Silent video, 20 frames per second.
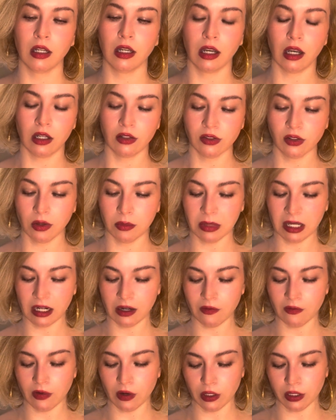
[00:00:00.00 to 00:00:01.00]
Also, I'm getting
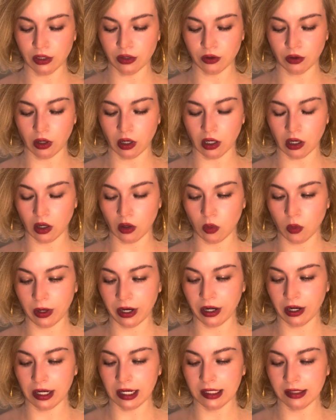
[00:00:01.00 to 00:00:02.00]
very strong
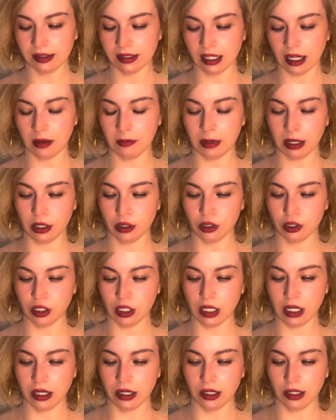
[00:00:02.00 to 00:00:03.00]
Aquarius type energy
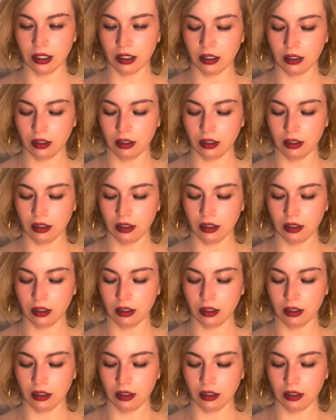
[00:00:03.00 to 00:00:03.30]
here.